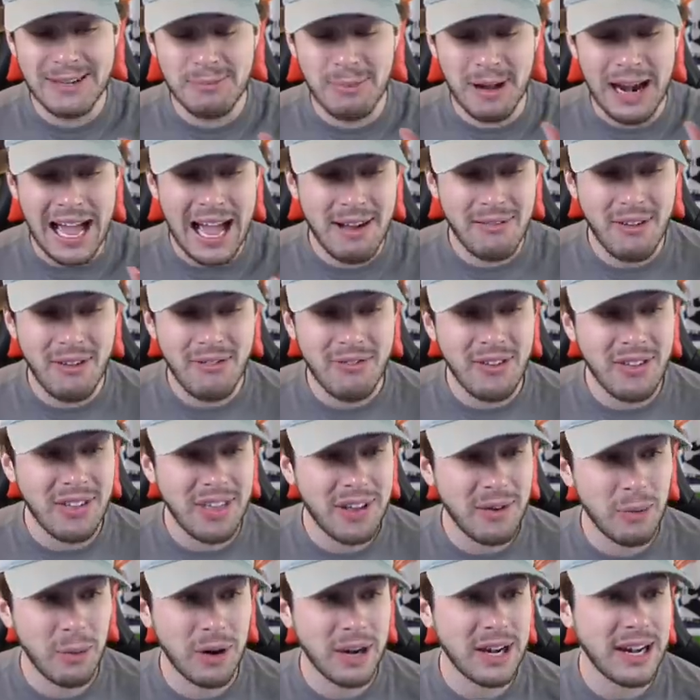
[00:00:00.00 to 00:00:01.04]
But I have a
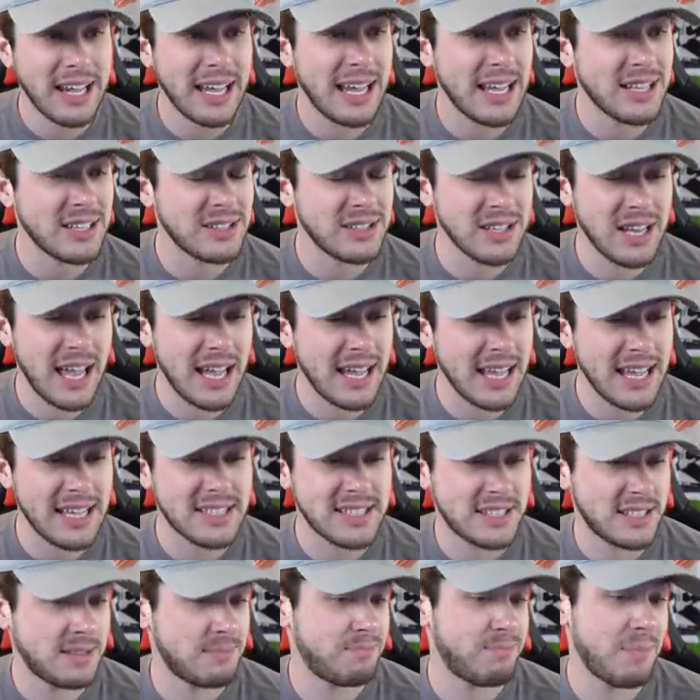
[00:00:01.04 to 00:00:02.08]
feeling we're going to get, like,
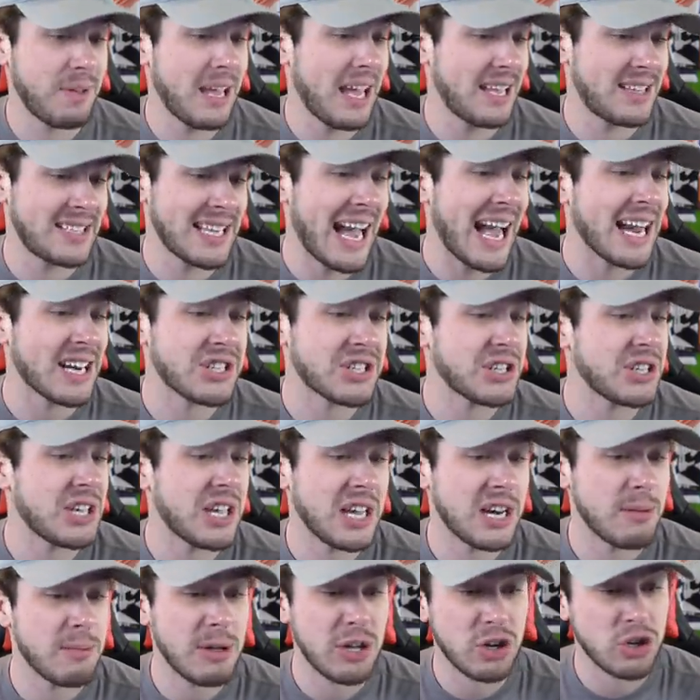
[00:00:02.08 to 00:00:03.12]
it's actually
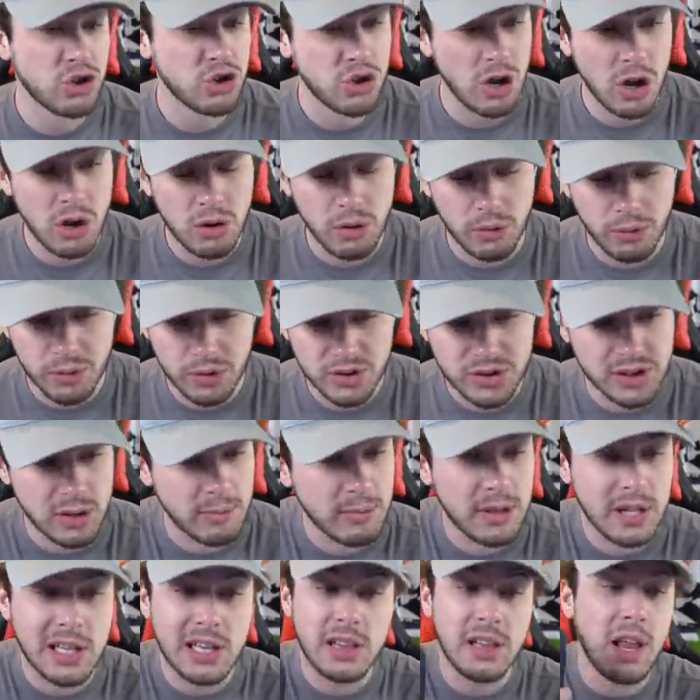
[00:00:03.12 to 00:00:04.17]
going to be a struggle for
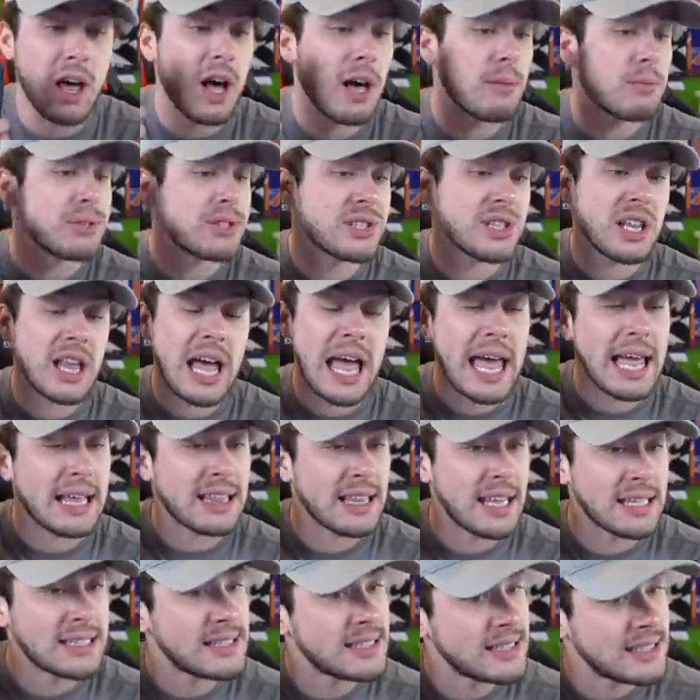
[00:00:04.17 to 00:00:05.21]
some of the clubs, like,
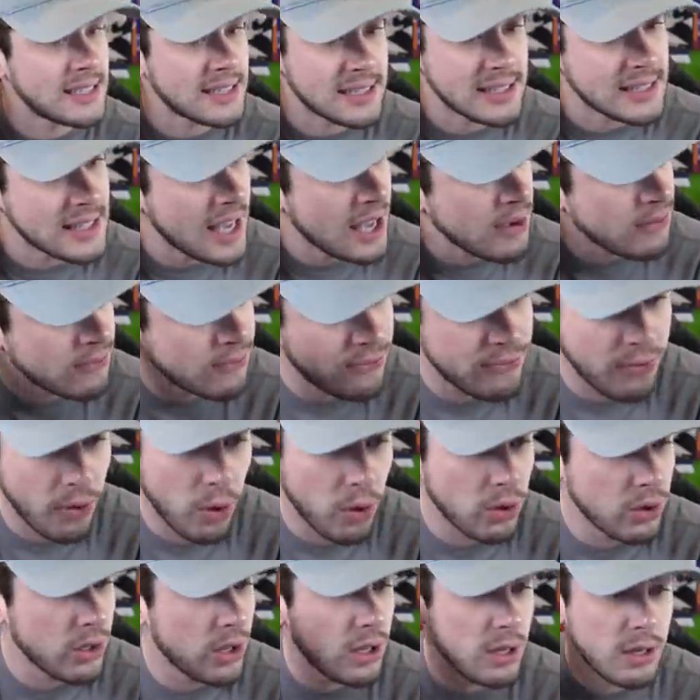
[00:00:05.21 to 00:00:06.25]
let's just say
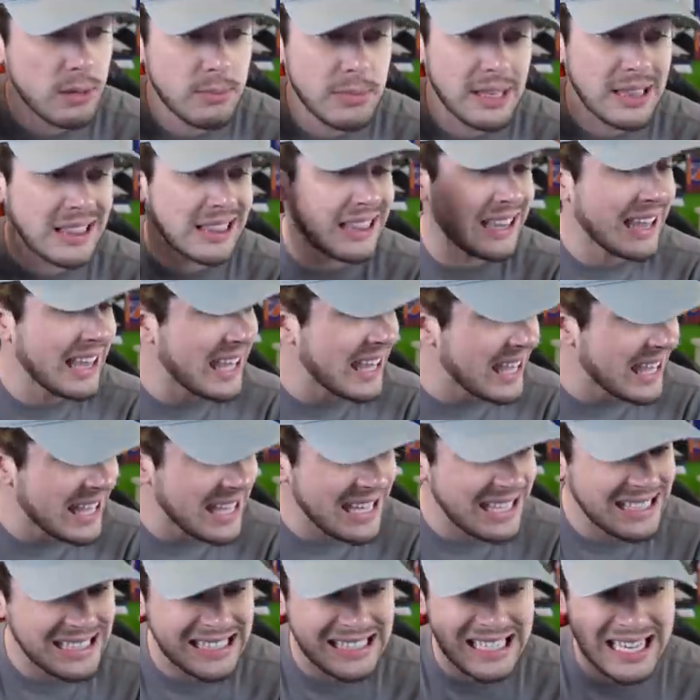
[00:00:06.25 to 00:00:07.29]
Fulham and
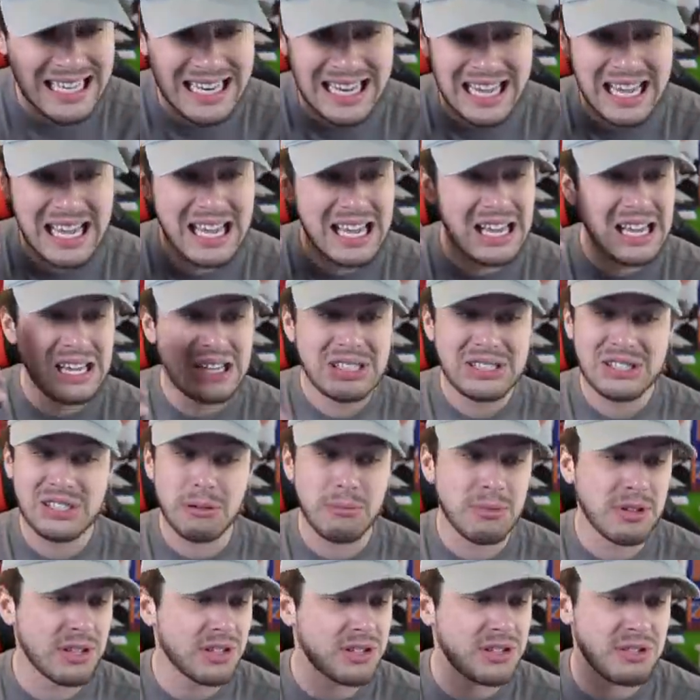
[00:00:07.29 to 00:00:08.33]
Leeds and
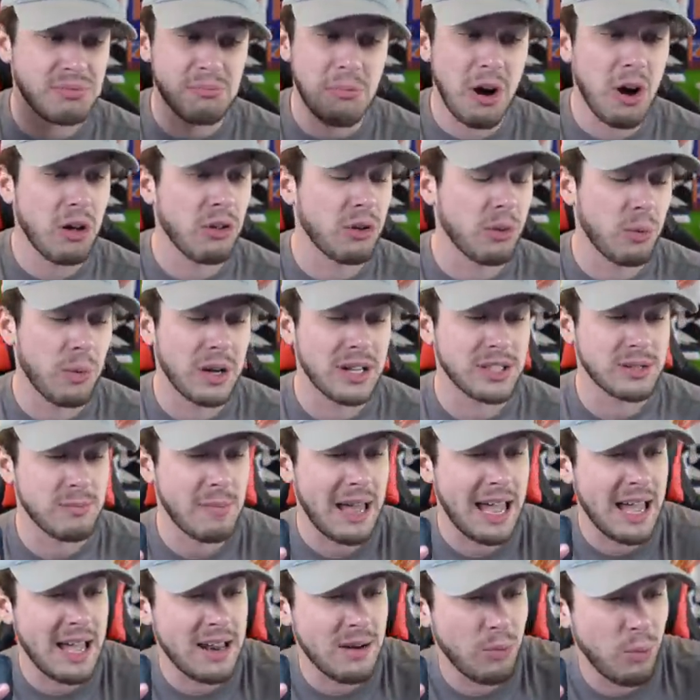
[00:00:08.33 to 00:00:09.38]
some of the smaller ones,
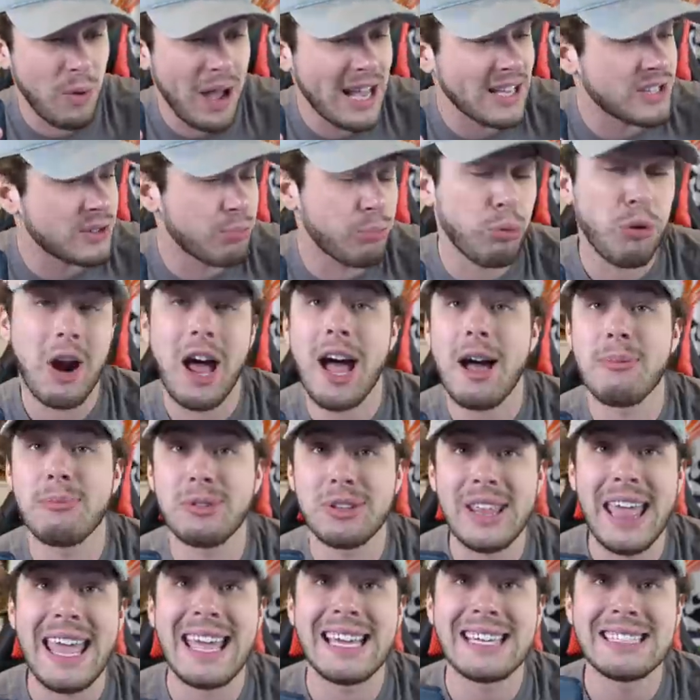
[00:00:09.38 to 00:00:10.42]
man. West Brom,
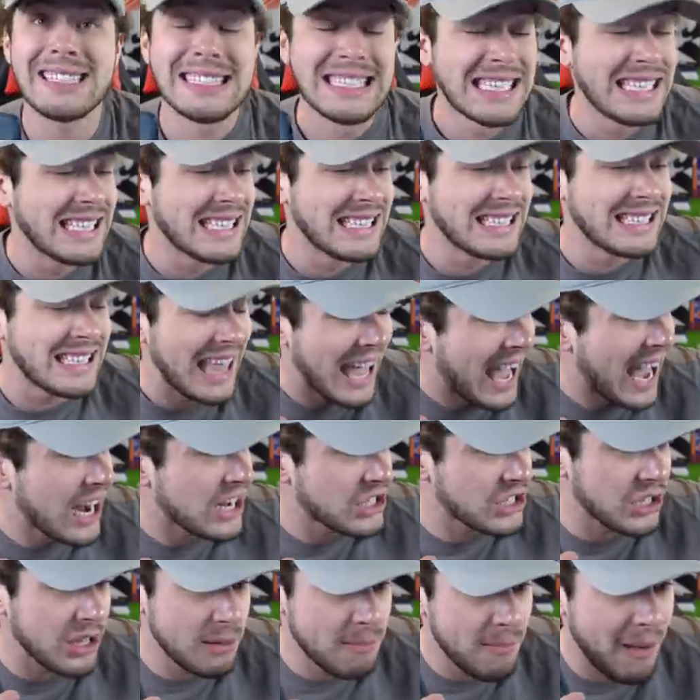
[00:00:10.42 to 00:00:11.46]
they
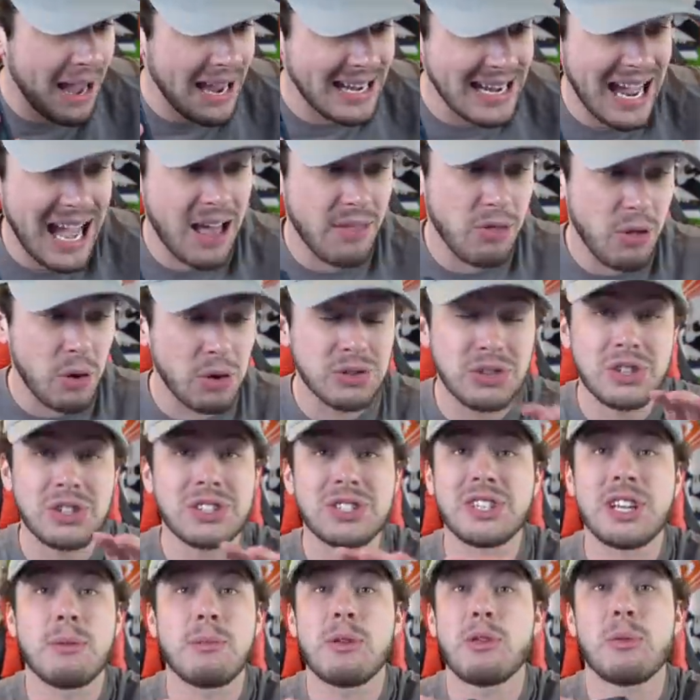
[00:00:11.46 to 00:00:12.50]
actually might not. Those are
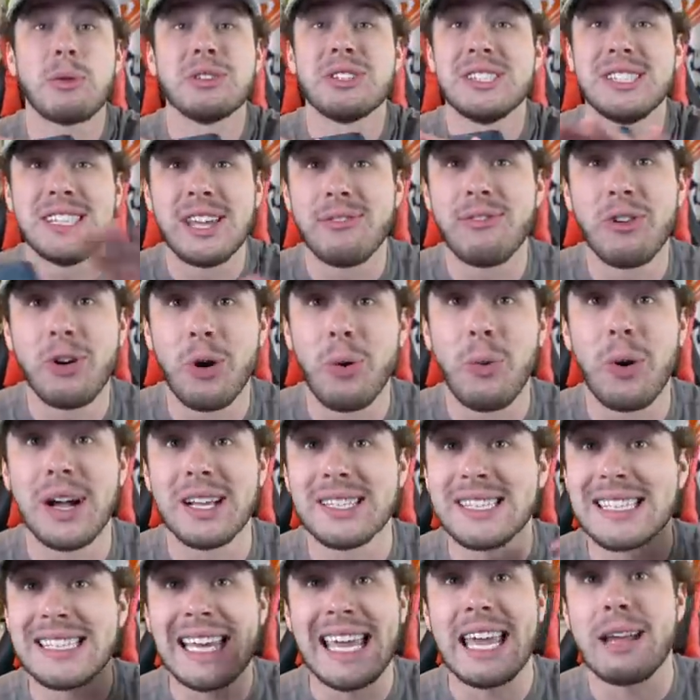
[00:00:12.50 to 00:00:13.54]
just going to be the most difficult
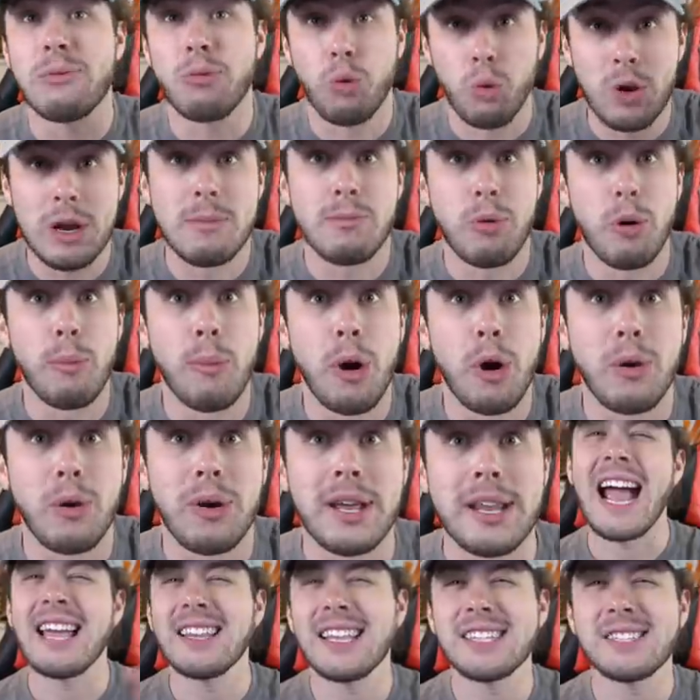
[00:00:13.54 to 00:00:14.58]
ones to get
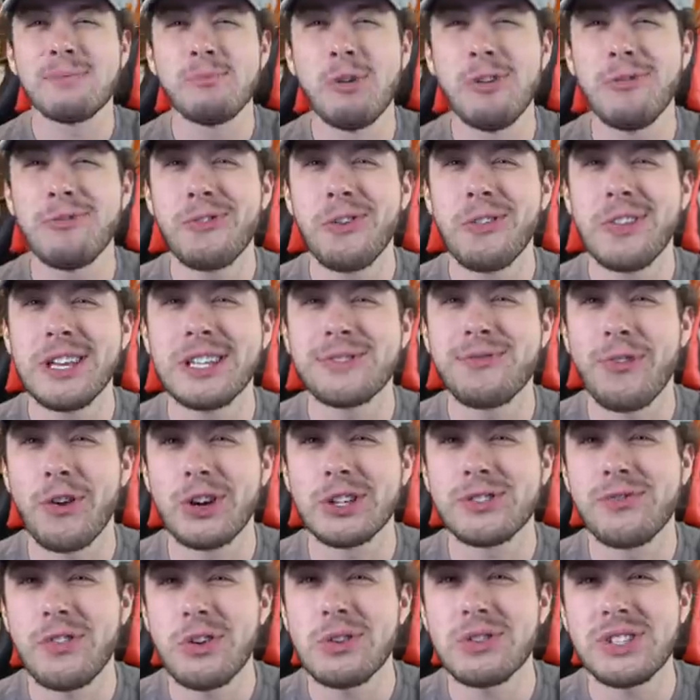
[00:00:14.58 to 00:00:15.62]
re-promoted. All right, let's move through these
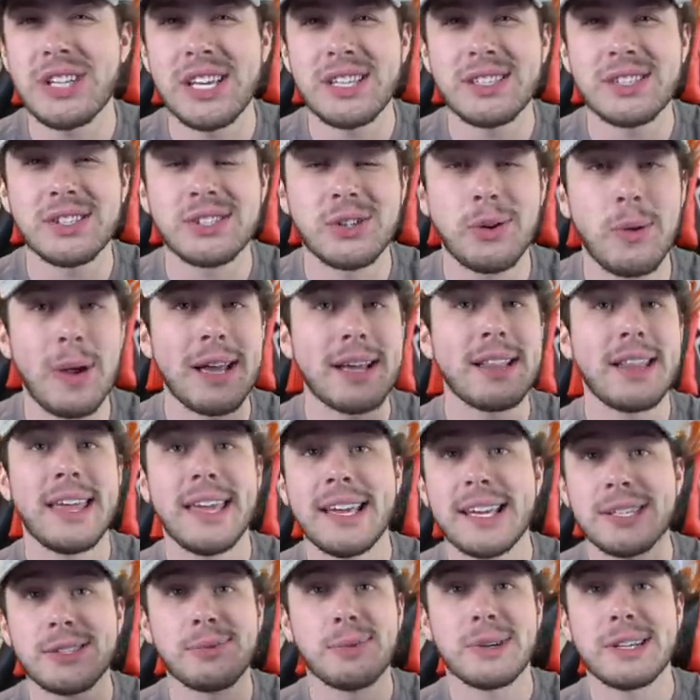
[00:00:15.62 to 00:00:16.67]
first few seasons quickly
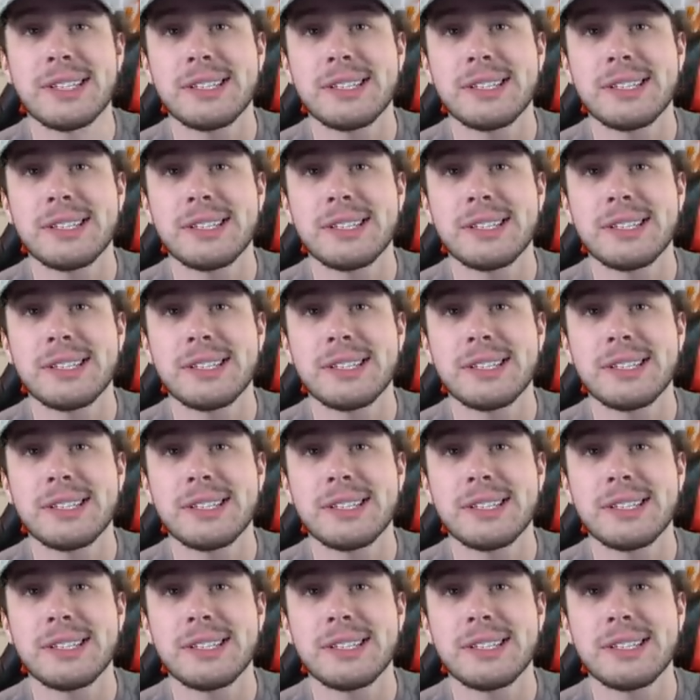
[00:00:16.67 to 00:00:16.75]
because we're